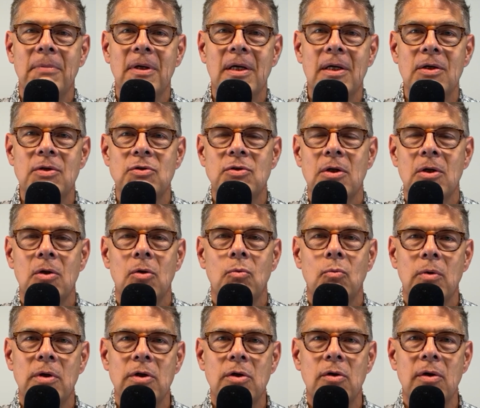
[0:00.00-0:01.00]
Because
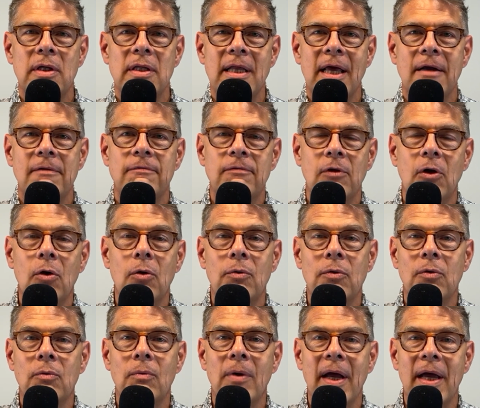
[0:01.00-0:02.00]
when you're in that flow,
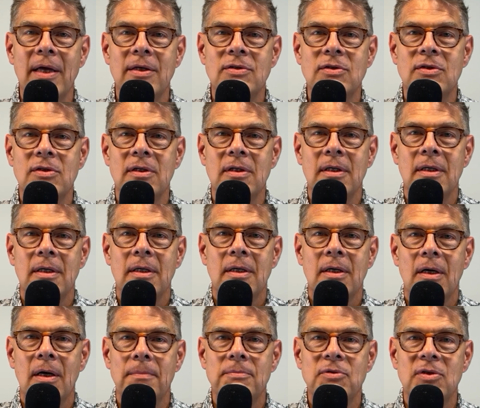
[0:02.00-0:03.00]
the rest
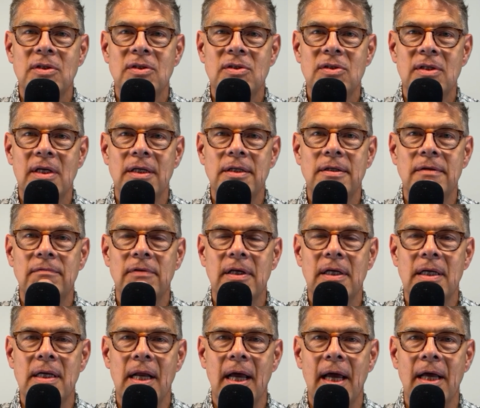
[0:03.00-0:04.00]
comes instinctively
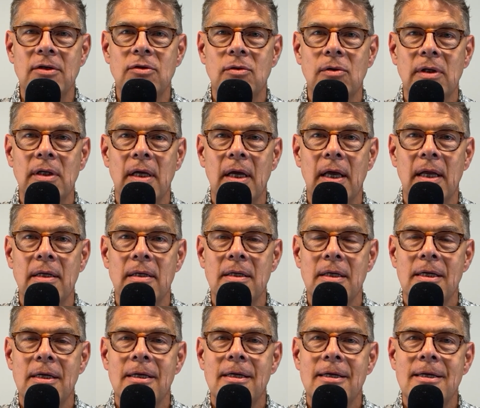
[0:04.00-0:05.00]
and naturally. And
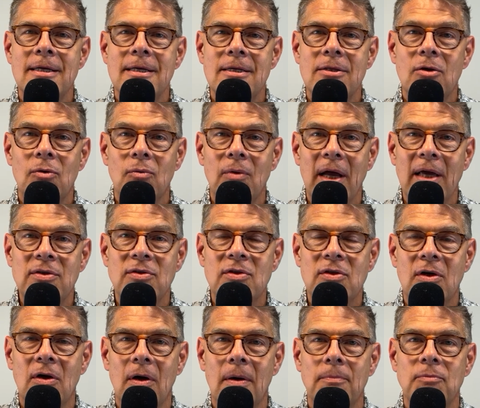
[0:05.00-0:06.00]
the rest
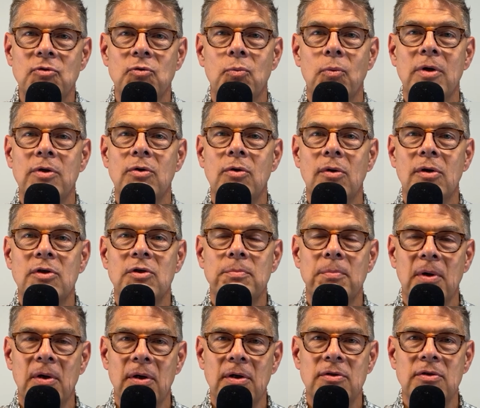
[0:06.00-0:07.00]
comes when you're
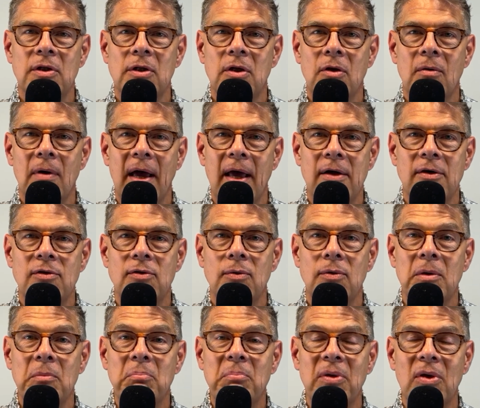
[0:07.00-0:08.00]
experiencing the gratitude
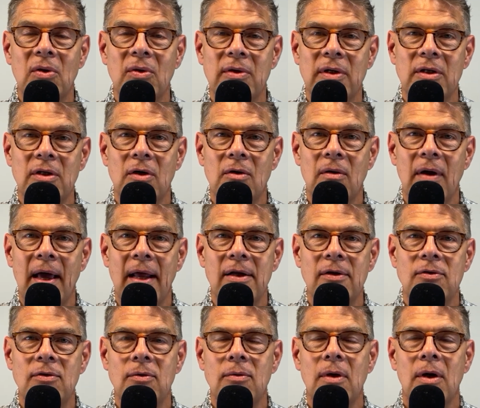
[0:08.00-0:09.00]
and building the
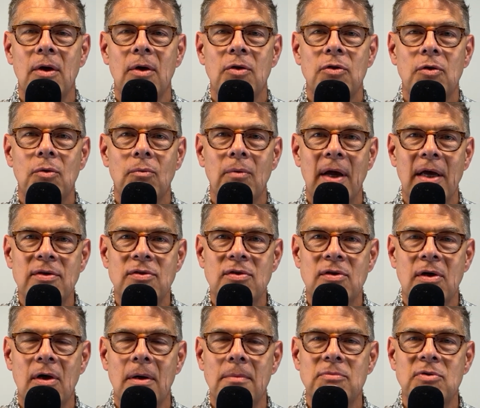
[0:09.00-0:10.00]
gratitude. The rest
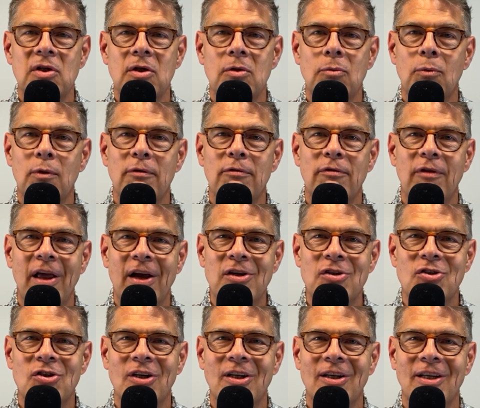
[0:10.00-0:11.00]
comes in the
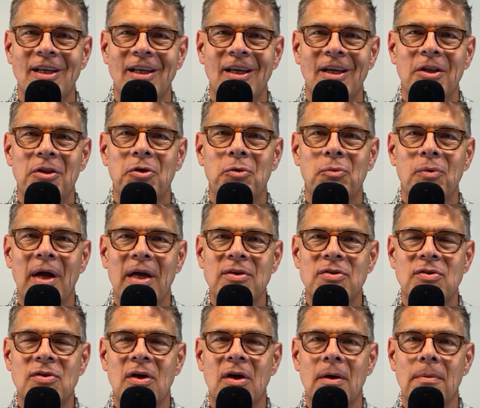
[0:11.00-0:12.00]
reflection. The
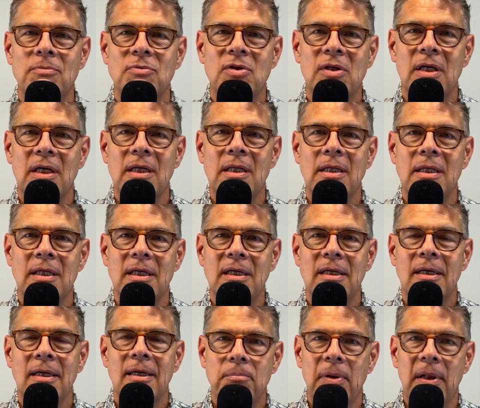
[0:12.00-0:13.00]
rest comes in the
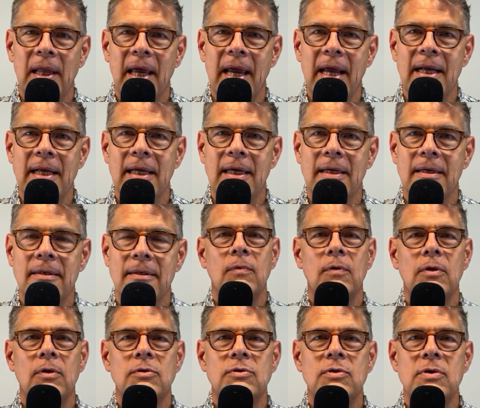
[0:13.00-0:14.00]
planning.
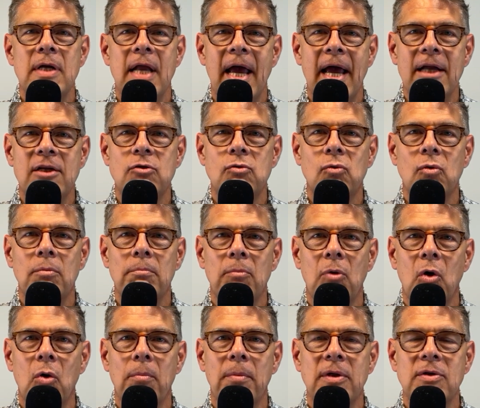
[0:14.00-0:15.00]
There's natural
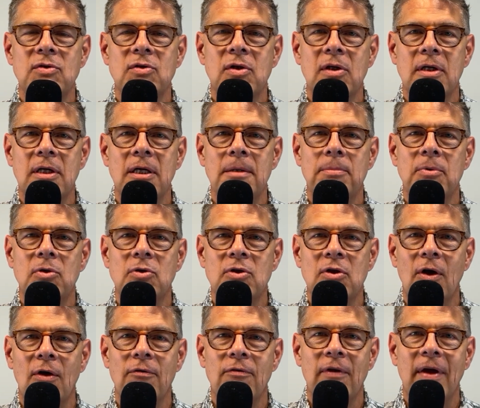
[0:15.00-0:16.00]
moments to keep
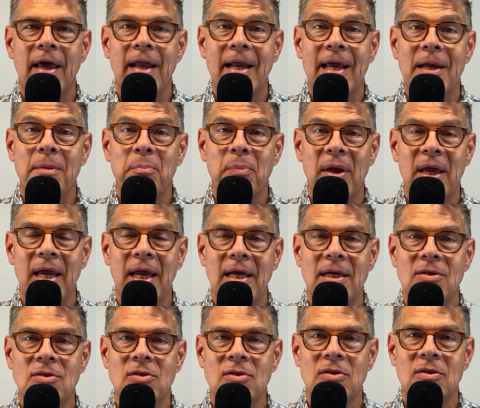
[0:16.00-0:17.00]
yourself at a
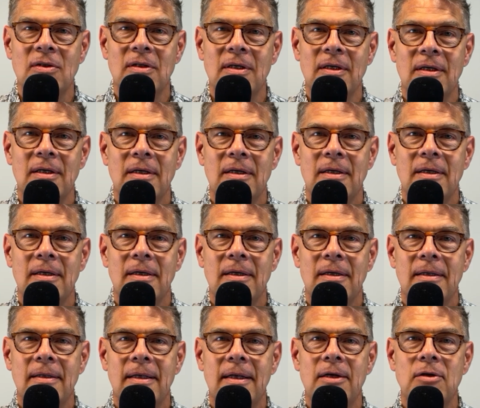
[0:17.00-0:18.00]
pace
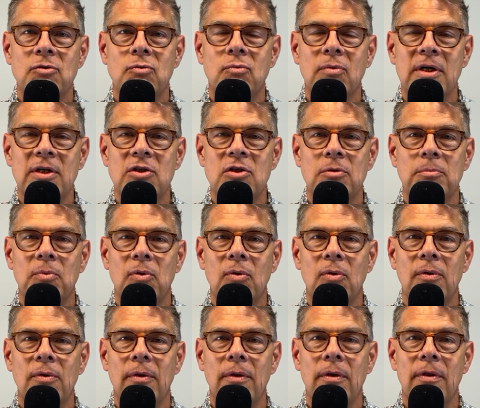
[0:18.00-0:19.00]
that is
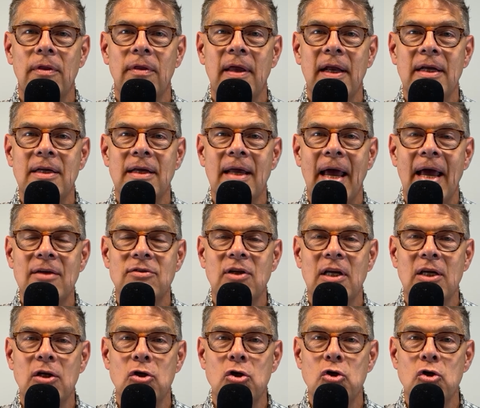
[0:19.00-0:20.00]
reasonable, that it has
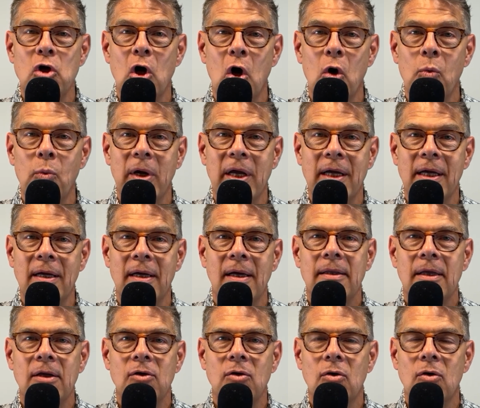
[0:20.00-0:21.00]
a knowing
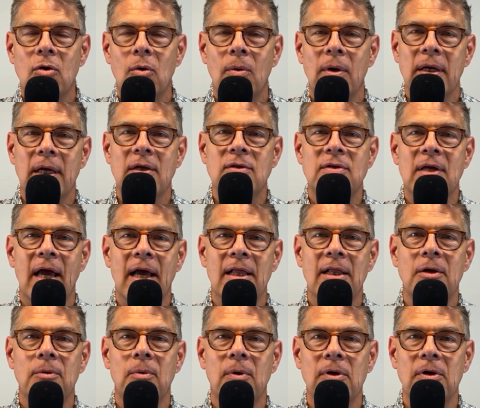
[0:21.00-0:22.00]
that you're going
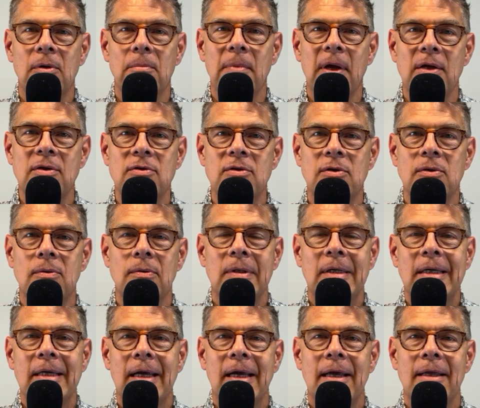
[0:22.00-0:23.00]
exactly where you're meant to.
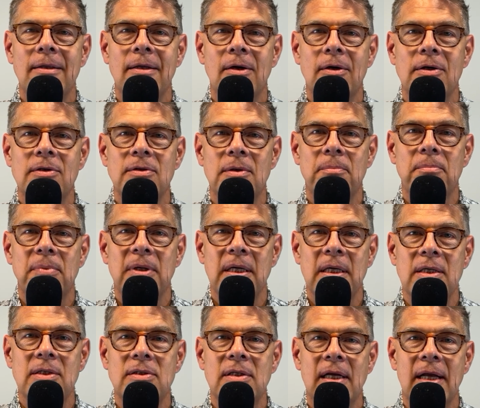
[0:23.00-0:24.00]
And there is a
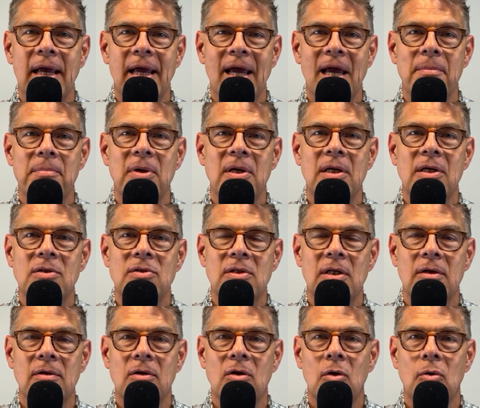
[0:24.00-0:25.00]
peace and a happiness
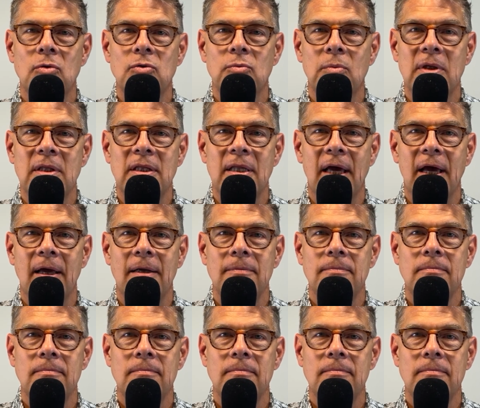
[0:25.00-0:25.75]
that goes with that.